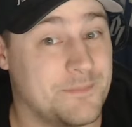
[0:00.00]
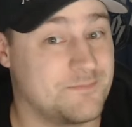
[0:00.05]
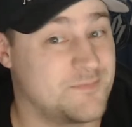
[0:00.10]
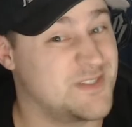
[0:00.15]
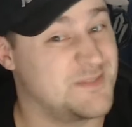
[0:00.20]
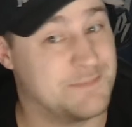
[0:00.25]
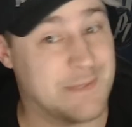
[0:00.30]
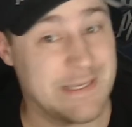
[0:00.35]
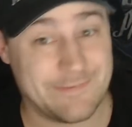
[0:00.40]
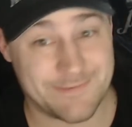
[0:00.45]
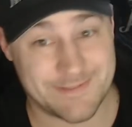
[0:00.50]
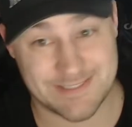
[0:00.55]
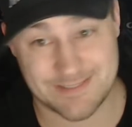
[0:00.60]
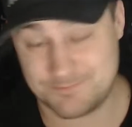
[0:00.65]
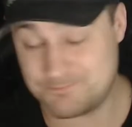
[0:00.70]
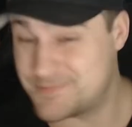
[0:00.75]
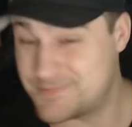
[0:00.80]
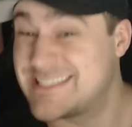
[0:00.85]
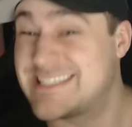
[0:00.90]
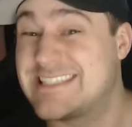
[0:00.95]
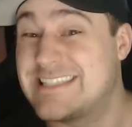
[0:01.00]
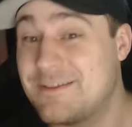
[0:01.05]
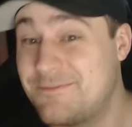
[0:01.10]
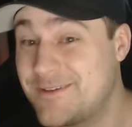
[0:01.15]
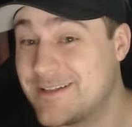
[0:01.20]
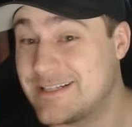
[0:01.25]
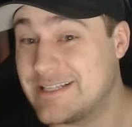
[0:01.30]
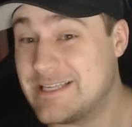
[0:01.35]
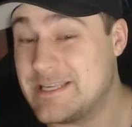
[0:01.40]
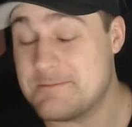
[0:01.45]

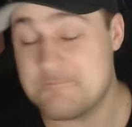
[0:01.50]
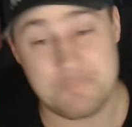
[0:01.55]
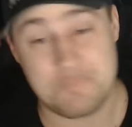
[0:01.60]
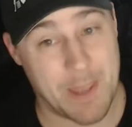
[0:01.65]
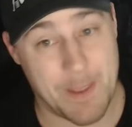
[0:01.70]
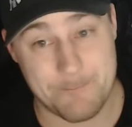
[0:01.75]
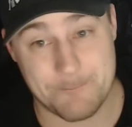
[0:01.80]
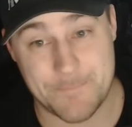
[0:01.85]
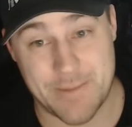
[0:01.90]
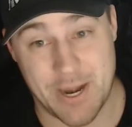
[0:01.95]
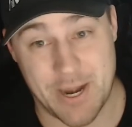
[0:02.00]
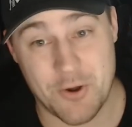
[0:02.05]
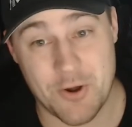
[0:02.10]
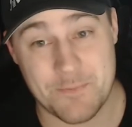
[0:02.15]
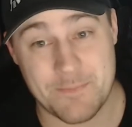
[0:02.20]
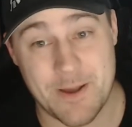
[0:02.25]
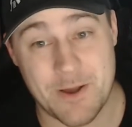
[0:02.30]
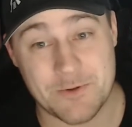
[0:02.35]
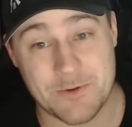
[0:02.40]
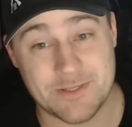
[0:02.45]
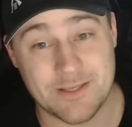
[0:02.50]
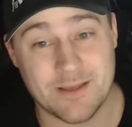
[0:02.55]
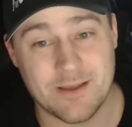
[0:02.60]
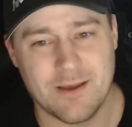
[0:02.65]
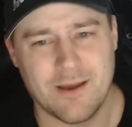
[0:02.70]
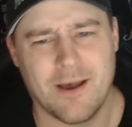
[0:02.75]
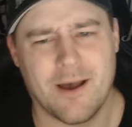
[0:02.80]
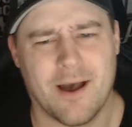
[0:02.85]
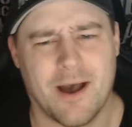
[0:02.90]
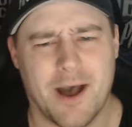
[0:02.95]
specifically Paramount,
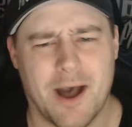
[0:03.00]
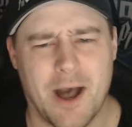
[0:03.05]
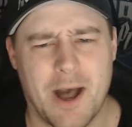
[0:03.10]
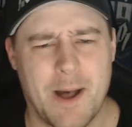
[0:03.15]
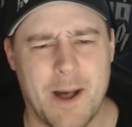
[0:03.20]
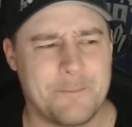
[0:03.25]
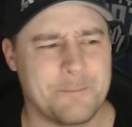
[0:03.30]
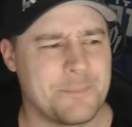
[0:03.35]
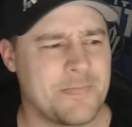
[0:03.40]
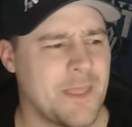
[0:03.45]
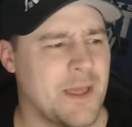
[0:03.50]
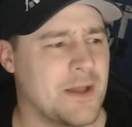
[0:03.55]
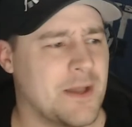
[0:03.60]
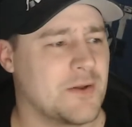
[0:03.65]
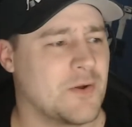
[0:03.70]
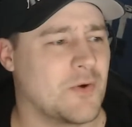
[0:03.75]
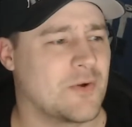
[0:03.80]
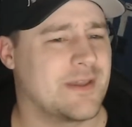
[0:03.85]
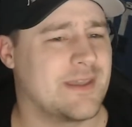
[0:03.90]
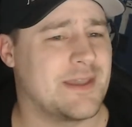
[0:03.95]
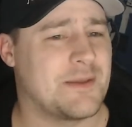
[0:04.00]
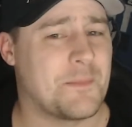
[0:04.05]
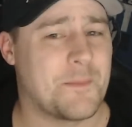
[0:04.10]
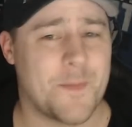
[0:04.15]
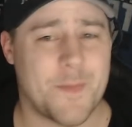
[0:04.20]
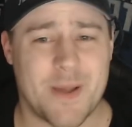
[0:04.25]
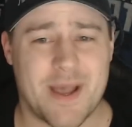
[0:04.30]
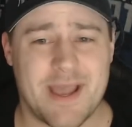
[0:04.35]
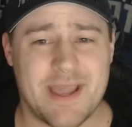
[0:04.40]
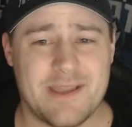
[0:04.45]
okay,
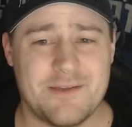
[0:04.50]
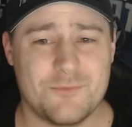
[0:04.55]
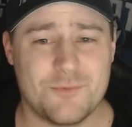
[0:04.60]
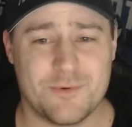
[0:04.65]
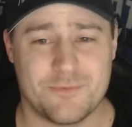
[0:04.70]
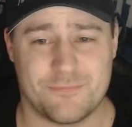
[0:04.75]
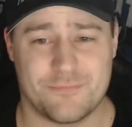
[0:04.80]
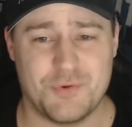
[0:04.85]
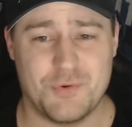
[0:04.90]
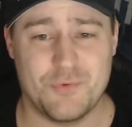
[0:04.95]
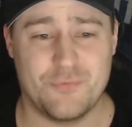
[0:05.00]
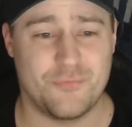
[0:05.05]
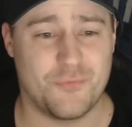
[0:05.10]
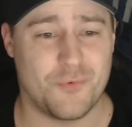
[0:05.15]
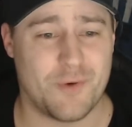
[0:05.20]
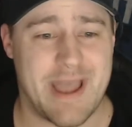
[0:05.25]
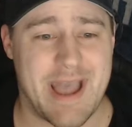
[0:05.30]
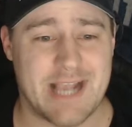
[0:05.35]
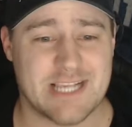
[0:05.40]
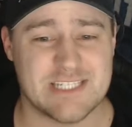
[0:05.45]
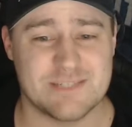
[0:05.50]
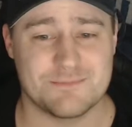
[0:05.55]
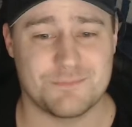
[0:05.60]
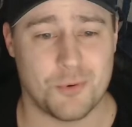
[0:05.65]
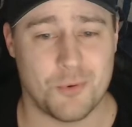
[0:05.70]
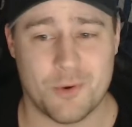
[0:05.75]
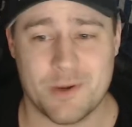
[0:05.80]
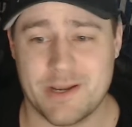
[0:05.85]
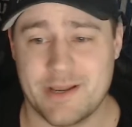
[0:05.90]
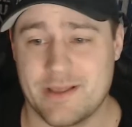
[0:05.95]
my review for Action
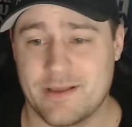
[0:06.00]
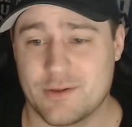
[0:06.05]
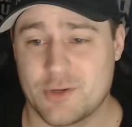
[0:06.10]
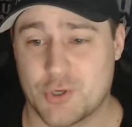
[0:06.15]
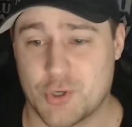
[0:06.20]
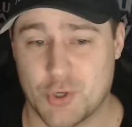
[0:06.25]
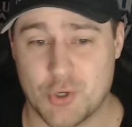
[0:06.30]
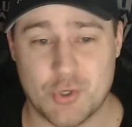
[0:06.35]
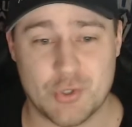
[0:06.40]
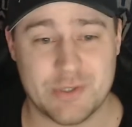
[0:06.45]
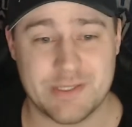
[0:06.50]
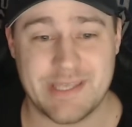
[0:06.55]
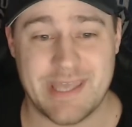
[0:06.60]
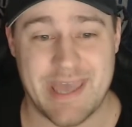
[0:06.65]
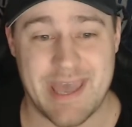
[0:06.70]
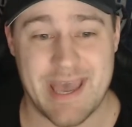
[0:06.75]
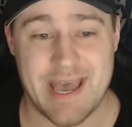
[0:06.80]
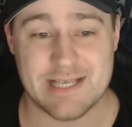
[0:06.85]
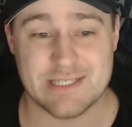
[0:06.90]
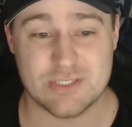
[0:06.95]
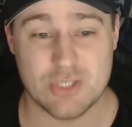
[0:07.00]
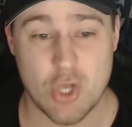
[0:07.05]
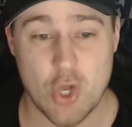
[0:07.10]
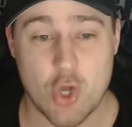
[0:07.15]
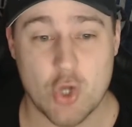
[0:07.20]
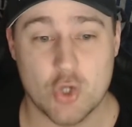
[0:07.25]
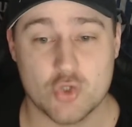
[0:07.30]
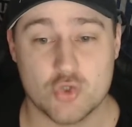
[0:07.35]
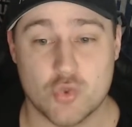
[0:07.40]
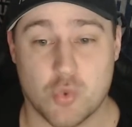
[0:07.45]
Point currently has
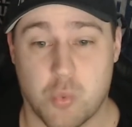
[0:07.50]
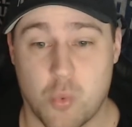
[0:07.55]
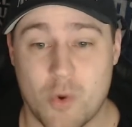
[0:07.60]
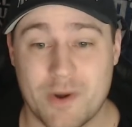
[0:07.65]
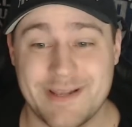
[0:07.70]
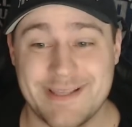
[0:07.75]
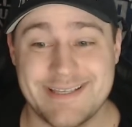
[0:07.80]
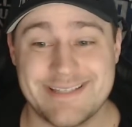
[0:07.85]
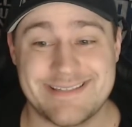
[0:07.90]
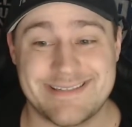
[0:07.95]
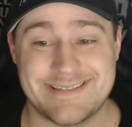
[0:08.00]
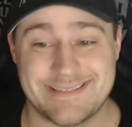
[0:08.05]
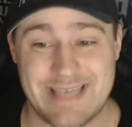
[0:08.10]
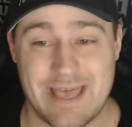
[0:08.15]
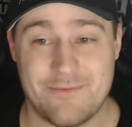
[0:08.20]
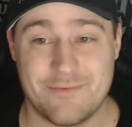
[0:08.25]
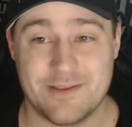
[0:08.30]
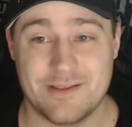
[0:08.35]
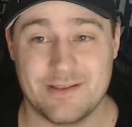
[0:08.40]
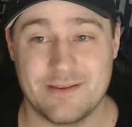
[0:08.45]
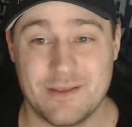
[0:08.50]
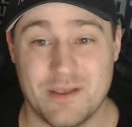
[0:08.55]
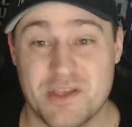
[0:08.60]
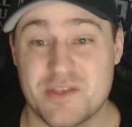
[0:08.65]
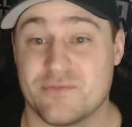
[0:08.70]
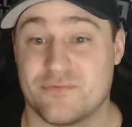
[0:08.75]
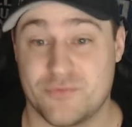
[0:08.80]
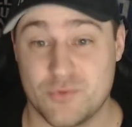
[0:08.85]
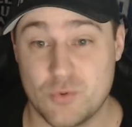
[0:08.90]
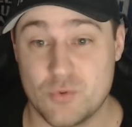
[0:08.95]
27
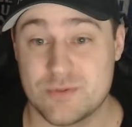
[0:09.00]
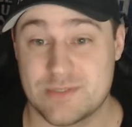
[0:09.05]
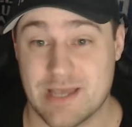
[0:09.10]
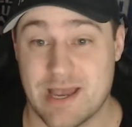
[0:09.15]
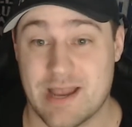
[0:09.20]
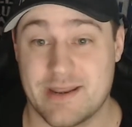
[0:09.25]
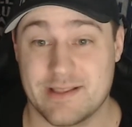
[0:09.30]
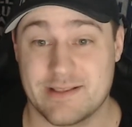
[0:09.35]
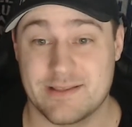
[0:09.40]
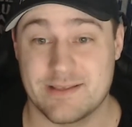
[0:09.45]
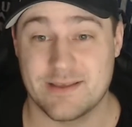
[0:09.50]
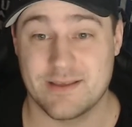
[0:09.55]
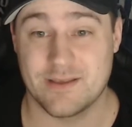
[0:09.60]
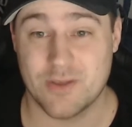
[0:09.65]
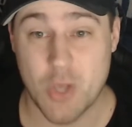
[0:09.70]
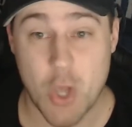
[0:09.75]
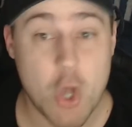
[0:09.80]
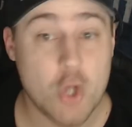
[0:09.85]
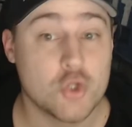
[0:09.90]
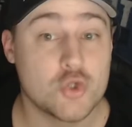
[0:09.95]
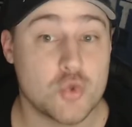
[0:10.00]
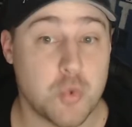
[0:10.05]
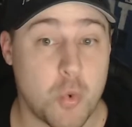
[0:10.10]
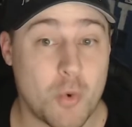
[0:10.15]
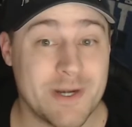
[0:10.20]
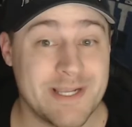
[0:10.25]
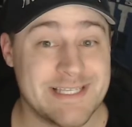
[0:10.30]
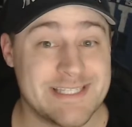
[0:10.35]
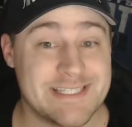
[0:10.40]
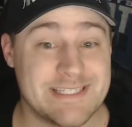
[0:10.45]
views on it.
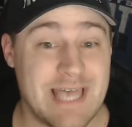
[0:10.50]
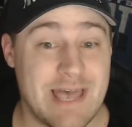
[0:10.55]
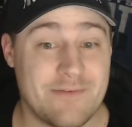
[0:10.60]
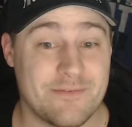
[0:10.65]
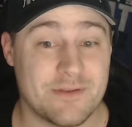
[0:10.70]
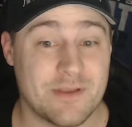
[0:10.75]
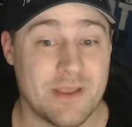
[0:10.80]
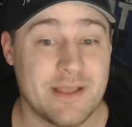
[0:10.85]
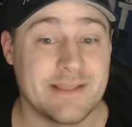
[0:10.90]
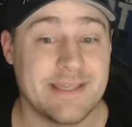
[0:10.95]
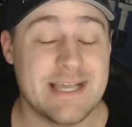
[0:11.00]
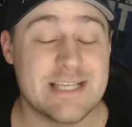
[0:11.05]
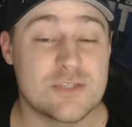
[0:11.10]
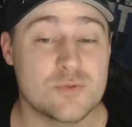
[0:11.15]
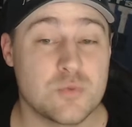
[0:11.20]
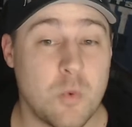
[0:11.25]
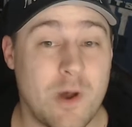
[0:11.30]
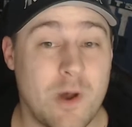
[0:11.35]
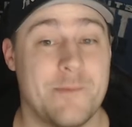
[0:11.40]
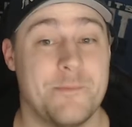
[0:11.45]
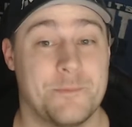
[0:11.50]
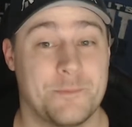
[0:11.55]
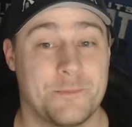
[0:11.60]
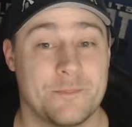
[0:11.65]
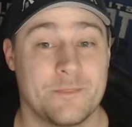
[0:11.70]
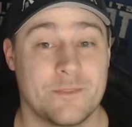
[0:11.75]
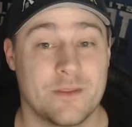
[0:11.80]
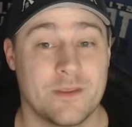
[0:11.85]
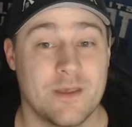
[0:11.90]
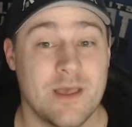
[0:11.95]
27. Guess what?
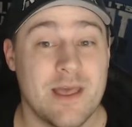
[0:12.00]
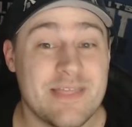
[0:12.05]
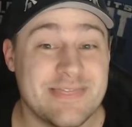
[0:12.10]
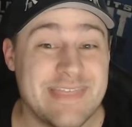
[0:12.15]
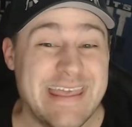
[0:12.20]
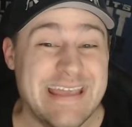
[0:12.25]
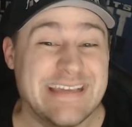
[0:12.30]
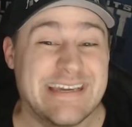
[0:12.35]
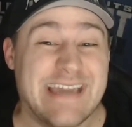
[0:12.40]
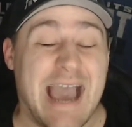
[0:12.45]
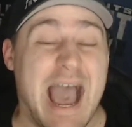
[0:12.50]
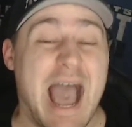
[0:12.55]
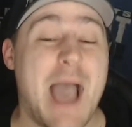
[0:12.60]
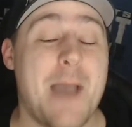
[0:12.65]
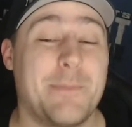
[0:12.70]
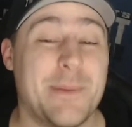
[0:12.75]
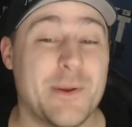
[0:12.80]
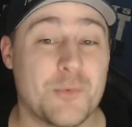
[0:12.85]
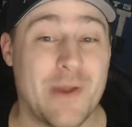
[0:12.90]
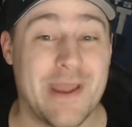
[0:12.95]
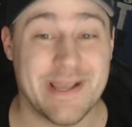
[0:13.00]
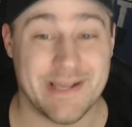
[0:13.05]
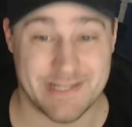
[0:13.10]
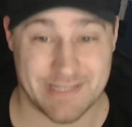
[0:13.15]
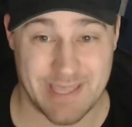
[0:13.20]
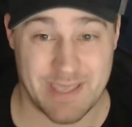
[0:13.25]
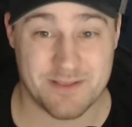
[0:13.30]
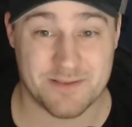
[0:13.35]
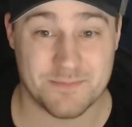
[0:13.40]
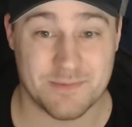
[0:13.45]
They copyright
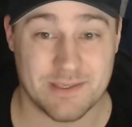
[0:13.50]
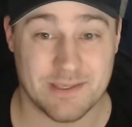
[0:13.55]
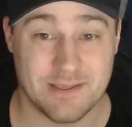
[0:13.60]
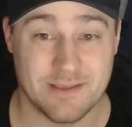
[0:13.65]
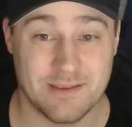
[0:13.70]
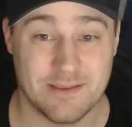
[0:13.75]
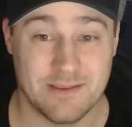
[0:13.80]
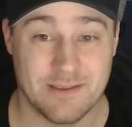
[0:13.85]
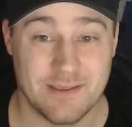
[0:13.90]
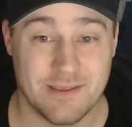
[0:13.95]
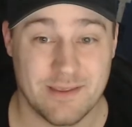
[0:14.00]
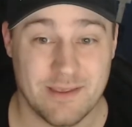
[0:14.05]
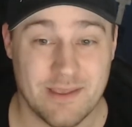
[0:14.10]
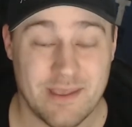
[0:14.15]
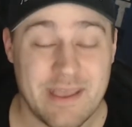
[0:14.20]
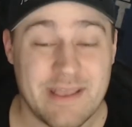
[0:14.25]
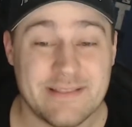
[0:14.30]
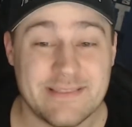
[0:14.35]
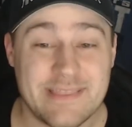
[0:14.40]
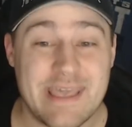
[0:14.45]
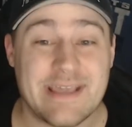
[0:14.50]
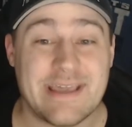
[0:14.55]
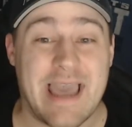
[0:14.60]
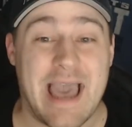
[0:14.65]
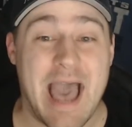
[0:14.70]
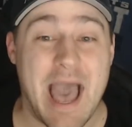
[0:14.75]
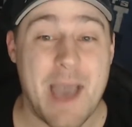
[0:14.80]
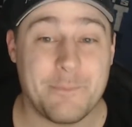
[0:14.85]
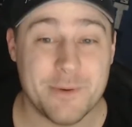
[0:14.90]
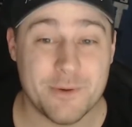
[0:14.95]
claimed me. They
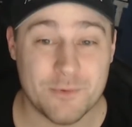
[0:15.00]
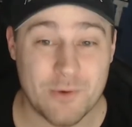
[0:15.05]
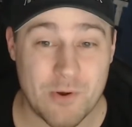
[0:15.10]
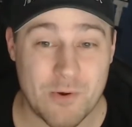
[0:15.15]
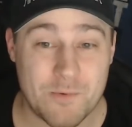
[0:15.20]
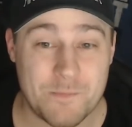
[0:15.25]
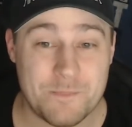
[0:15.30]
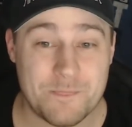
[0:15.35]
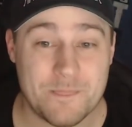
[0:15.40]
copyright